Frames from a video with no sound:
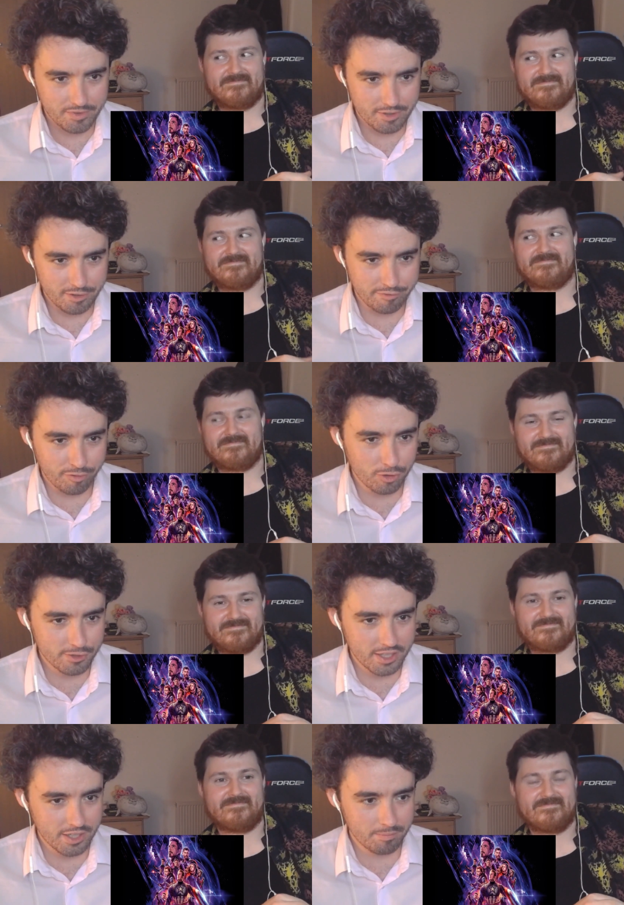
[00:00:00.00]
Speaker 1: A four
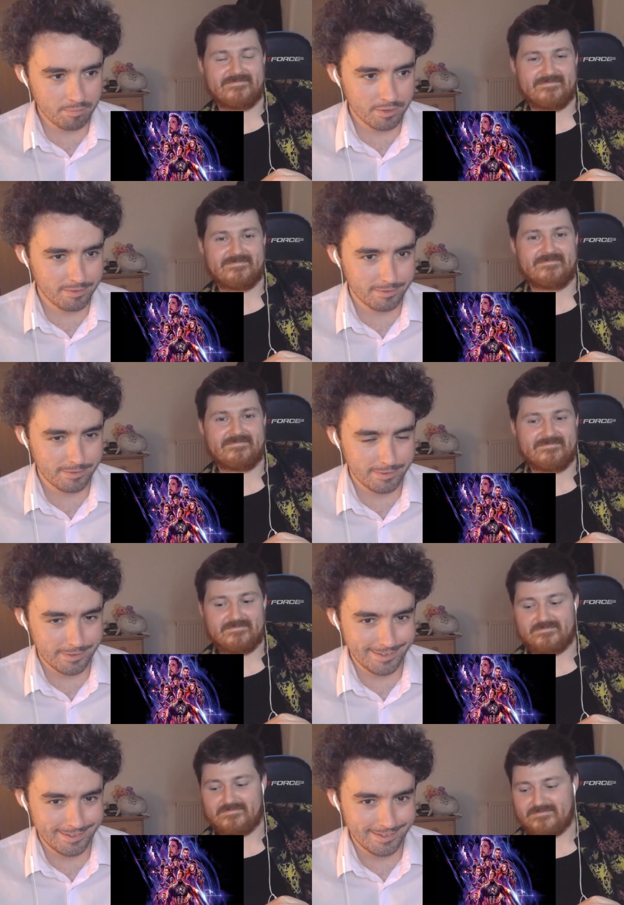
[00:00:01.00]
team,
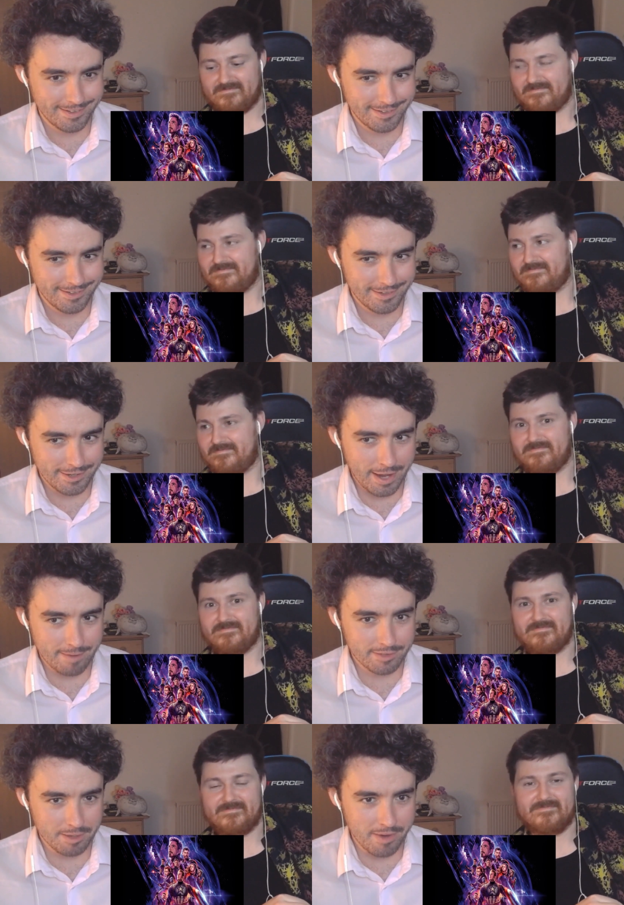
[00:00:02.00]

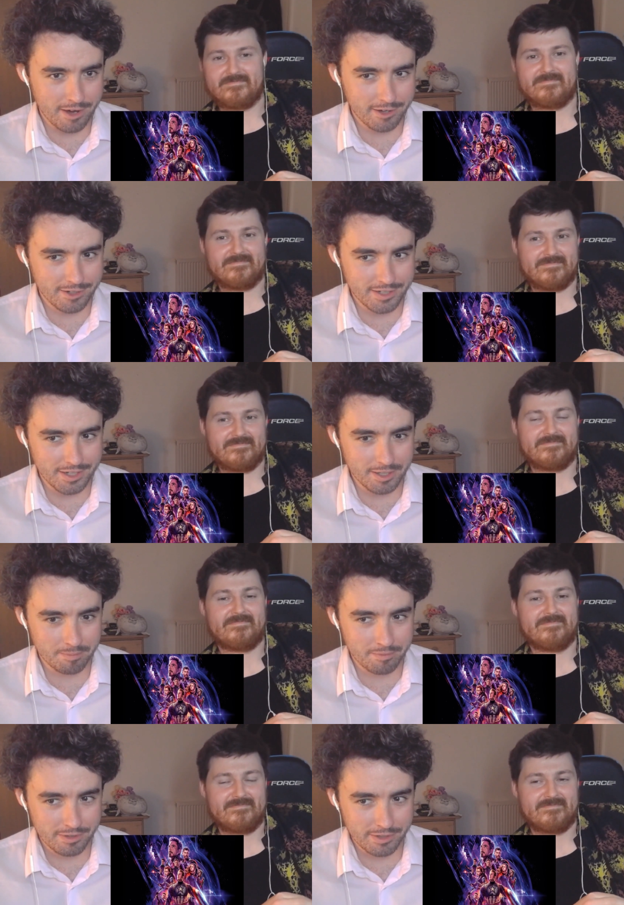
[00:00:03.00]
Captain America team, Five
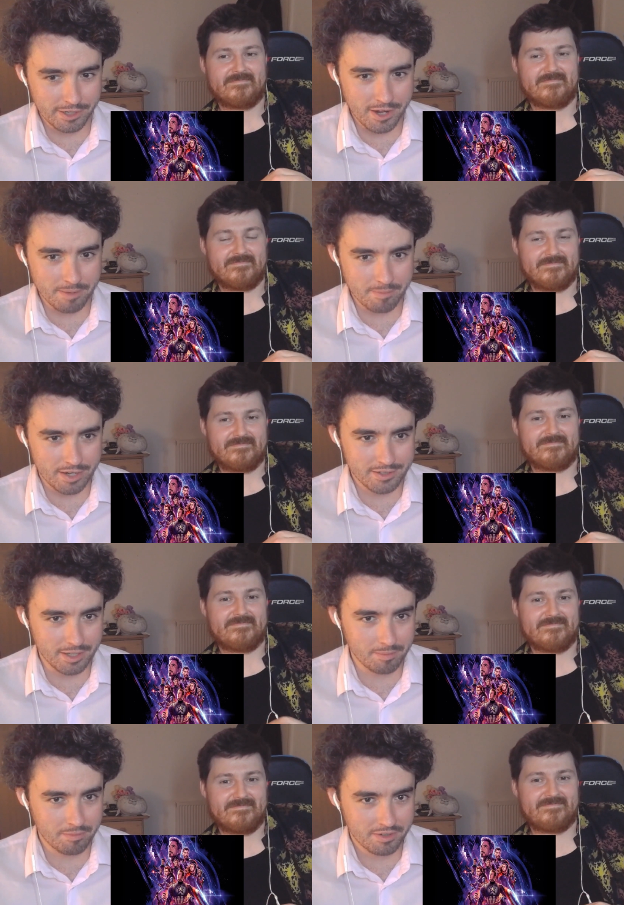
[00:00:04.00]
years ago, we Iron Man
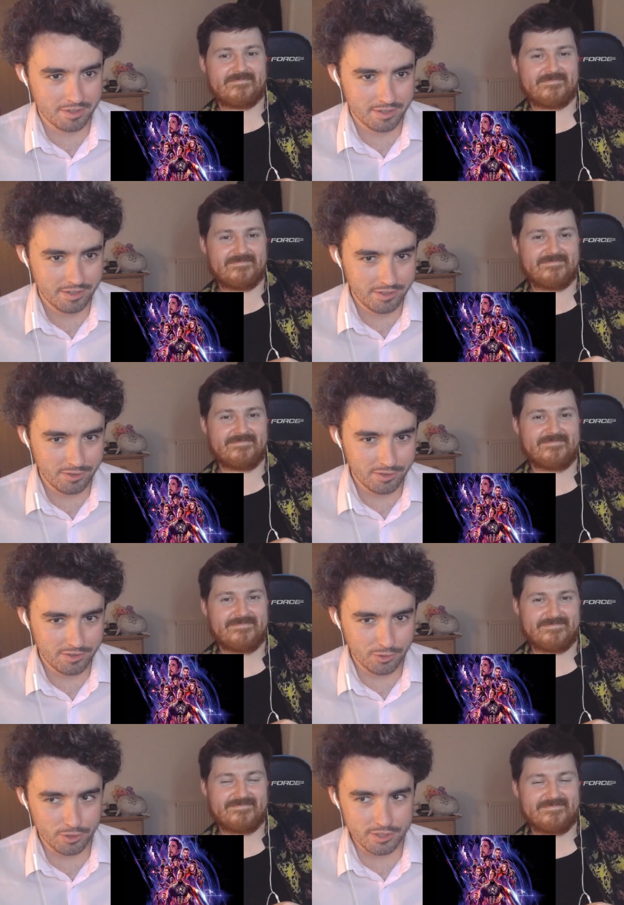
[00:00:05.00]
team.
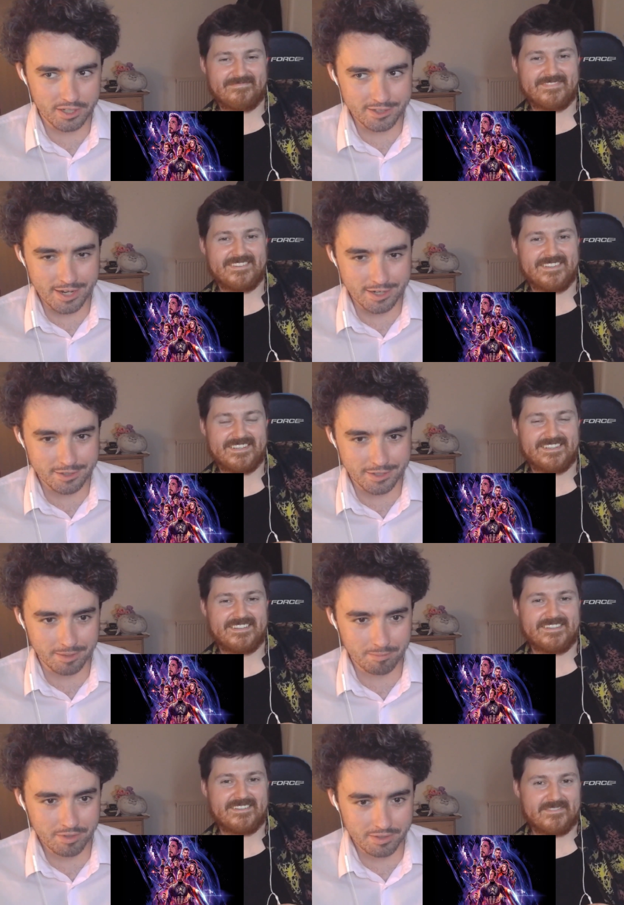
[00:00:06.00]
Or is it Natasha team?
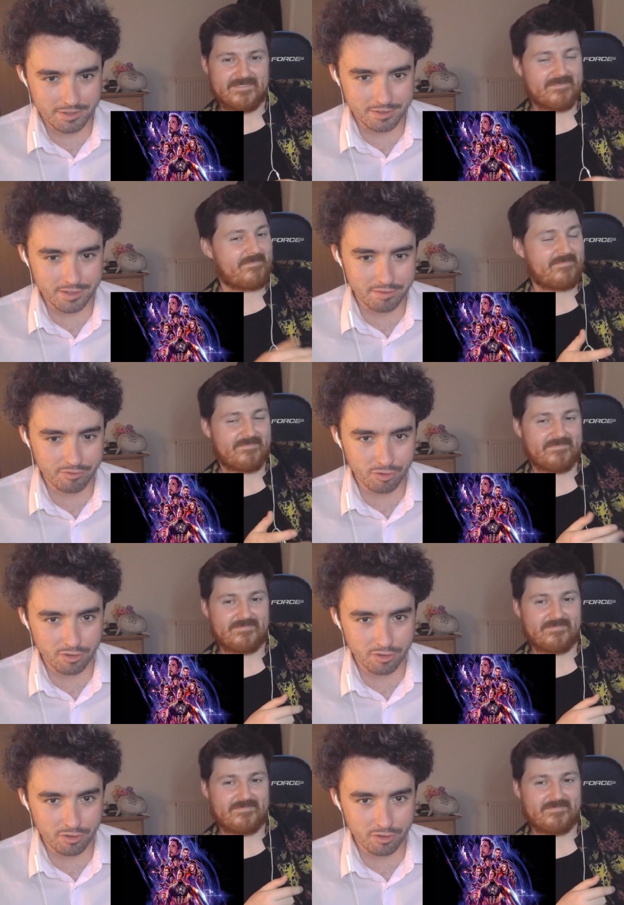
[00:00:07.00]
All of us. Instead of four.